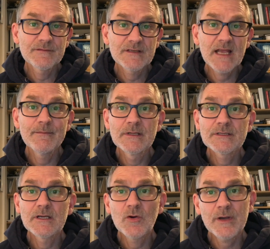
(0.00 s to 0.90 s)
of
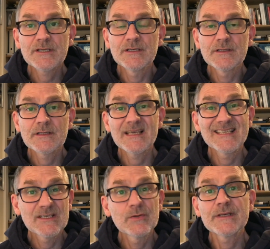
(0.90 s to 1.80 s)
statements and questions as
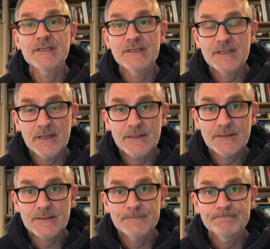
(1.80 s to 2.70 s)
it twists and
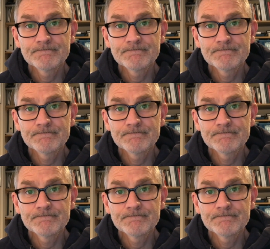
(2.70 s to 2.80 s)
turns.